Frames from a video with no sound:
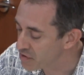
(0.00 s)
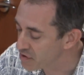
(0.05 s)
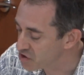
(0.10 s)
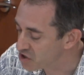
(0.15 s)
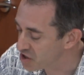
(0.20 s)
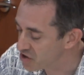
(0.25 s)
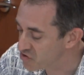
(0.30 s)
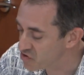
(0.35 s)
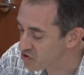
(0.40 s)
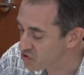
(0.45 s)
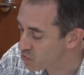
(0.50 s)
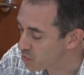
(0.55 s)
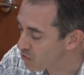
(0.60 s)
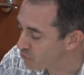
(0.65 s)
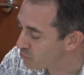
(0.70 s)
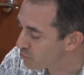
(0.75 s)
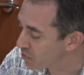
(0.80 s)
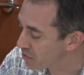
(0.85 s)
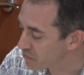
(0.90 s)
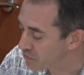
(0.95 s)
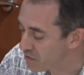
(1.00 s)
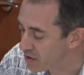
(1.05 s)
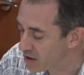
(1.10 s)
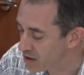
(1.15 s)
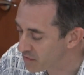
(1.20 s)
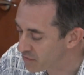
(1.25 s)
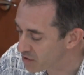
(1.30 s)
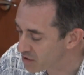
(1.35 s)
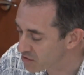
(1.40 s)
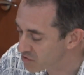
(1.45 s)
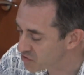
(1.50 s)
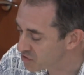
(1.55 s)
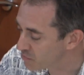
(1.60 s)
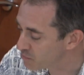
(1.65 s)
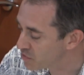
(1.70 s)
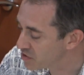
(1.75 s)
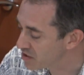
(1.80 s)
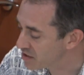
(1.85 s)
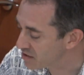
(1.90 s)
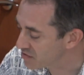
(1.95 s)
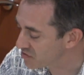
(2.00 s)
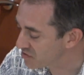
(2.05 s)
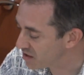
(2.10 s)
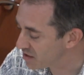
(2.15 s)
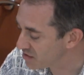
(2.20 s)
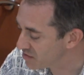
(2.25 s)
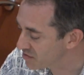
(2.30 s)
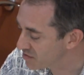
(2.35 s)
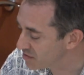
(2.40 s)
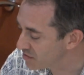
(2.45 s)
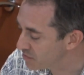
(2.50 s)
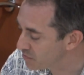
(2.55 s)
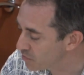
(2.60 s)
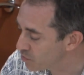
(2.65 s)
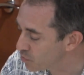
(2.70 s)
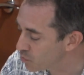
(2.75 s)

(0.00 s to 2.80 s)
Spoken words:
The changes to 12.5 are somewhat extensive.